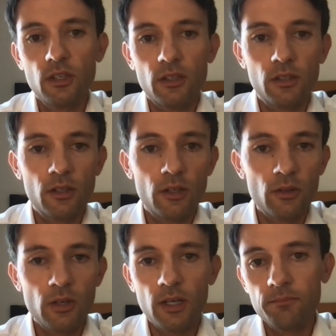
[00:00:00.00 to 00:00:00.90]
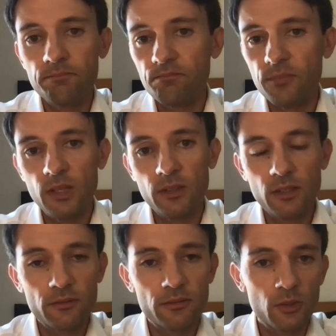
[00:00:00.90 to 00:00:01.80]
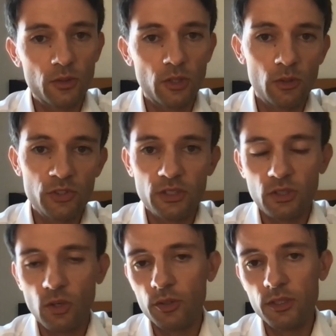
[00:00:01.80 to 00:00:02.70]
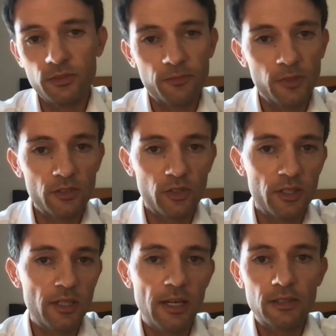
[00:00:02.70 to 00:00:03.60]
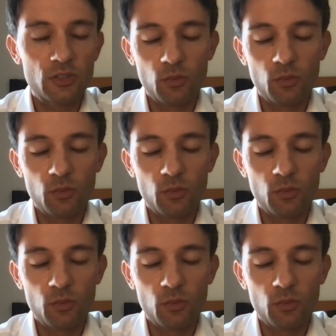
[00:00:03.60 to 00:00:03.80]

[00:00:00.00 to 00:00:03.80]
and then the closing attorneys and things like that.